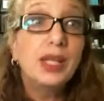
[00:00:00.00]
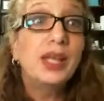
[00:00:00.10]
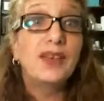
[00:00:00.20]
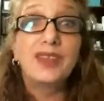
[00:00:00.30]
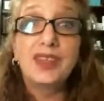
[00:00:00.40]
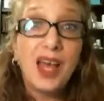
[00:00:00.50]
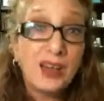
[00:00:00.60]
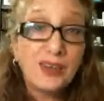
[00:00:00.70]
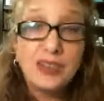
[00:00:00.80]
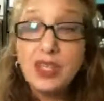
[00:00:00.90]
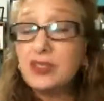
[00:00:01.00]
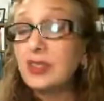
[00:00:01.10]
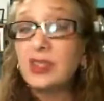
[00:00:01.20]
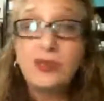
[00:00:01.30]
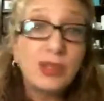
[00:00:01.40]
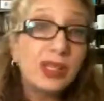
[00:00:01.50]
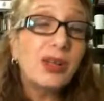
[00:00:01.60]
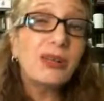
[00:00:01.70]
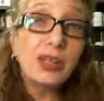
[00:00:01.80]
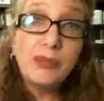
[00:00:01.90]
If the doctor says, look, you really don't
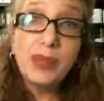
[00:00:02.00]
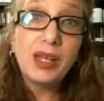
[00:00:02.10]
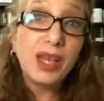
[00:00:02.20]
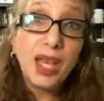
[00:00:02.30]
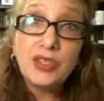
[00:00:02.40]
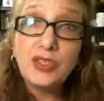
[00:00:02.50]
need a medication,